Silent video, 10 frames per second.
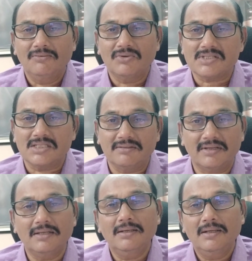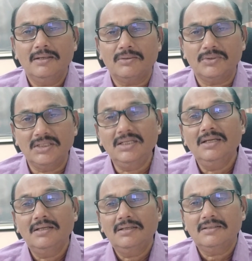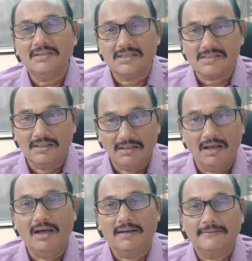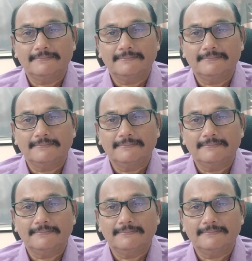was given to the Tahsildar.